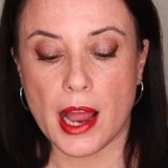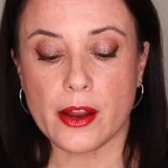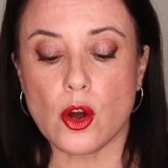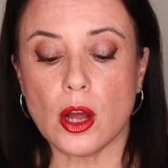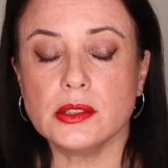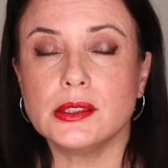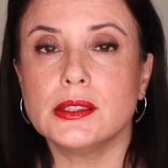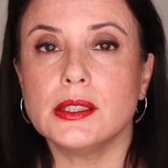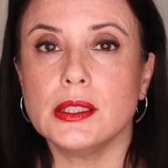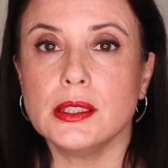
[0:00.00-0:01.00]
I got
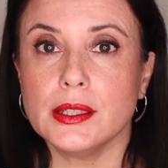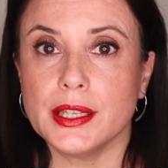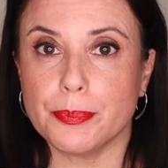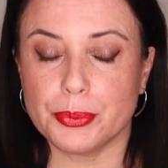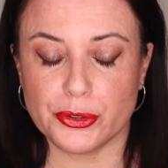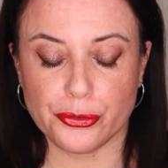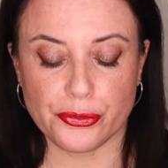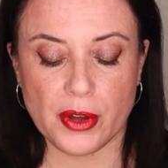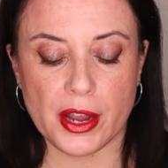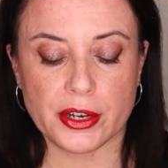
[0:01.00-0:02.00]
the lip
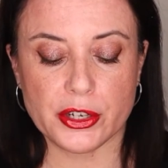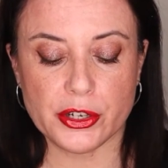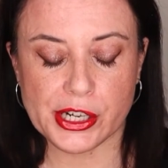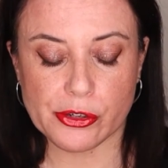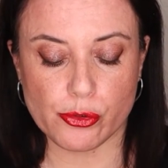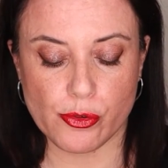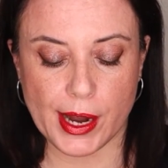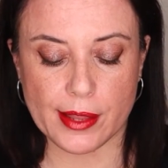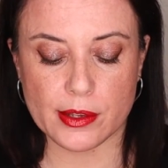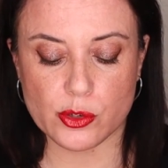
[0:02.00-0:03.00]
definer in
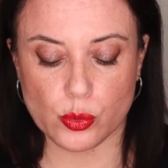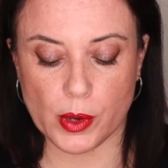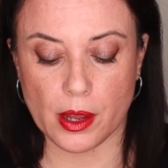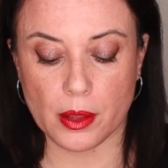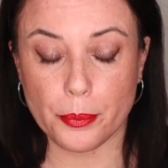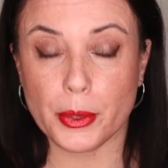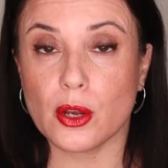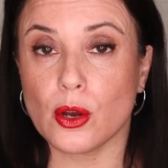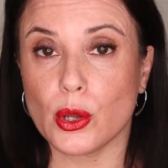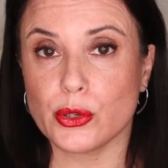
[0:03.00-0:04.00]
red as well,
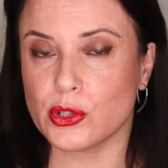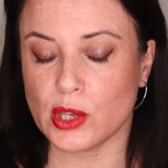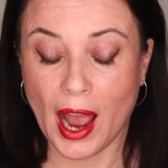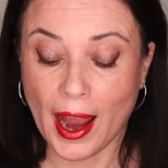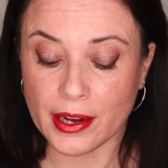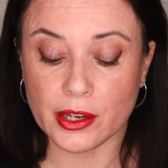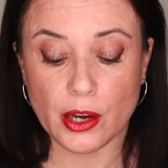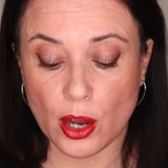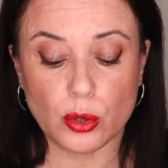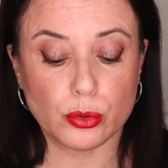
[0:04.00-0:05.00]
because I
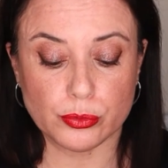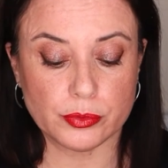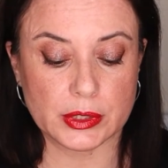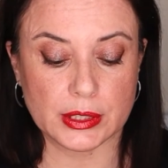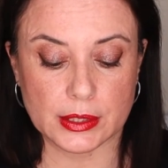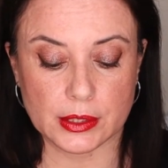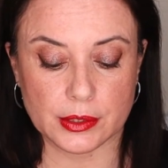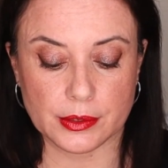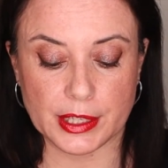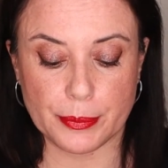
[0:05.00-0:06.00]
know the
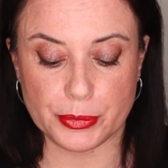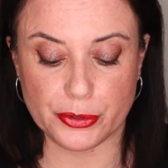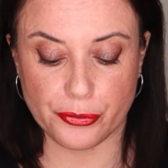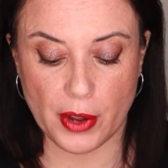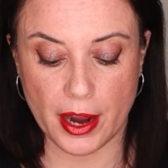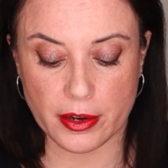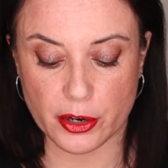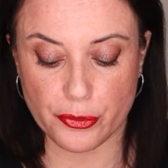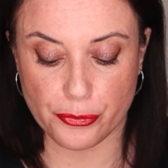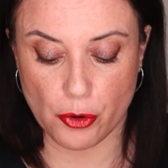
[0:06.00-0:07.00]
lip
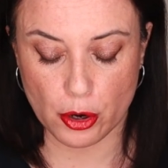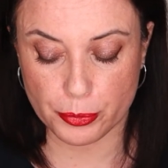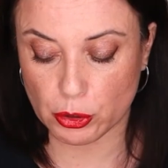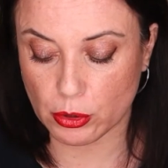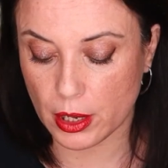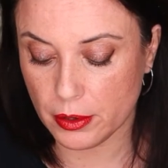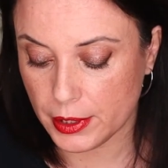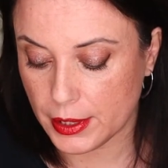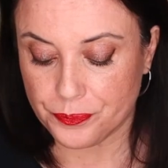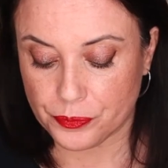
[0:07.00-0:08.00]
definer formula
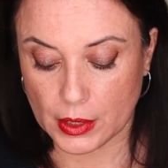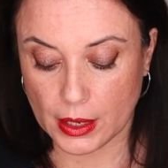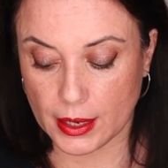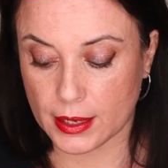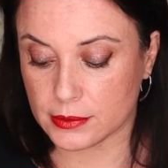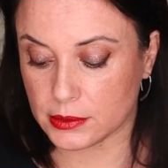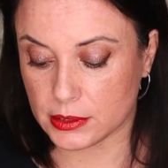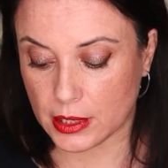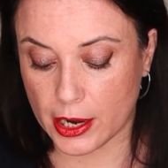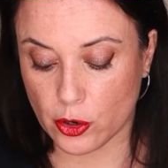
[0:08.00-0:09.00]
and
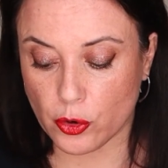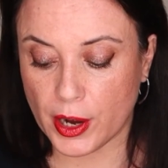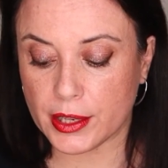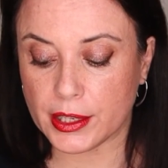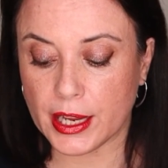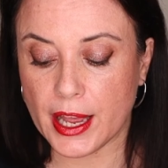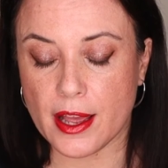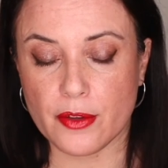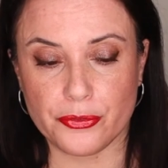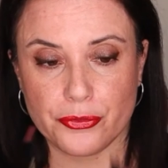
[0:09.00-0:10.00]
I already
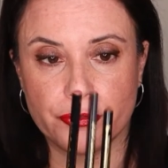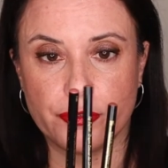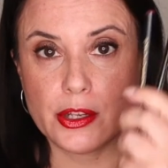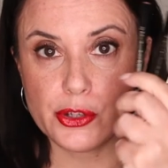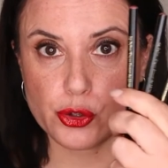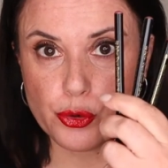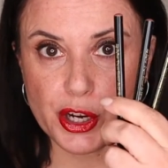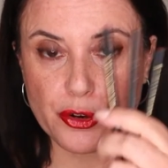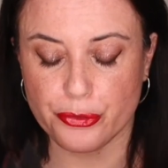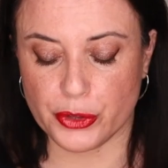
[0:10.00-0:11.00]
have
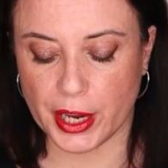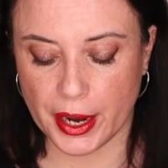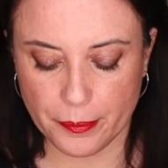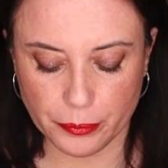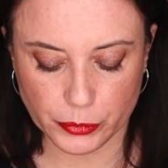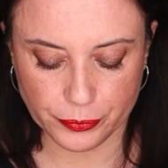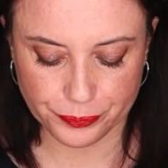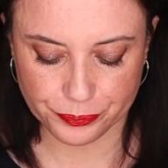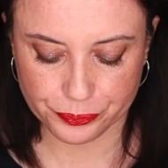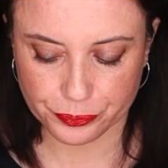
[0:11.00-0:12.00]
three of them,
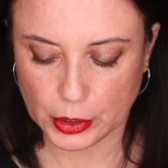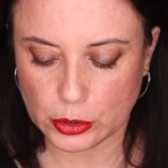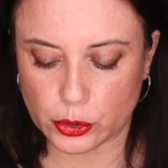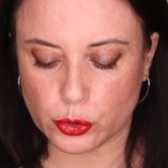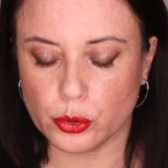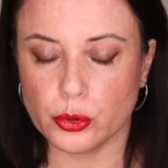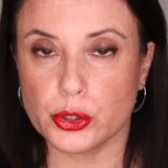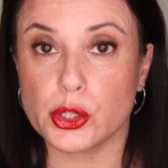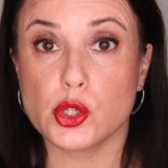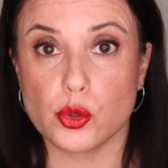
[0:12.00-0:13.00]
the two,
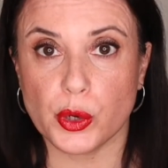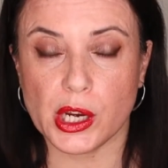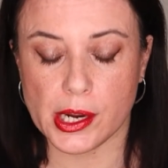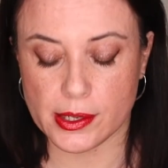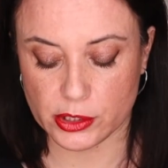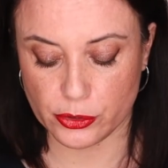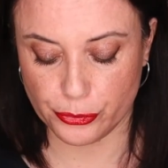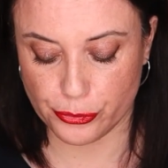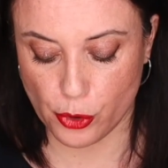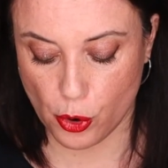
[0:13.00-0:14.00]
the three and the
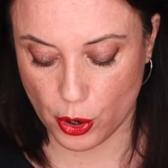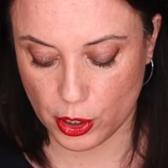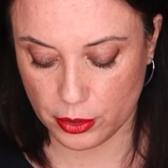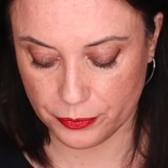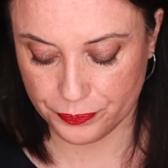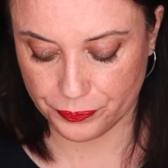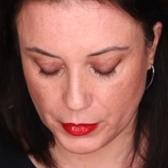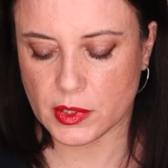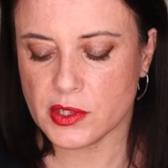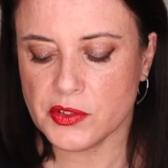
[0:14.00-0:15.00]
four.
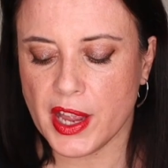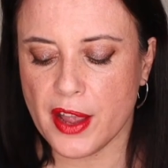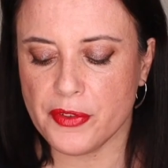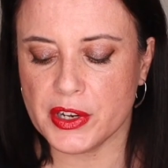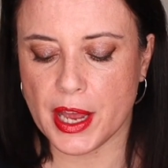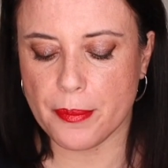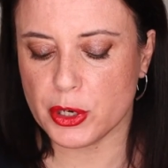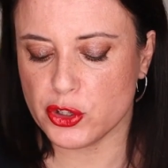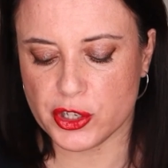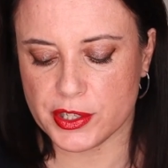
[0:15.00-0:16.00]
Doesn't have a
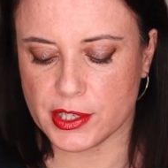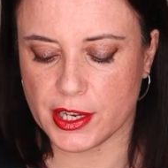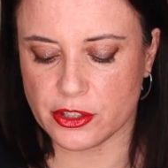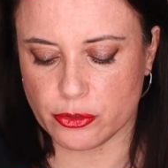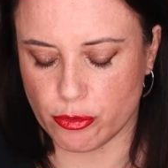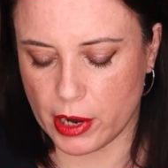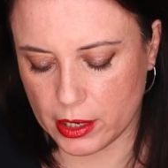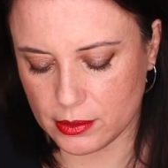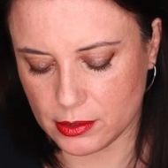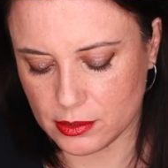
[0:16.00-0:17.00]
number, just says
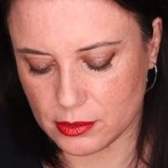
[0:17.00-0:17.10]
red.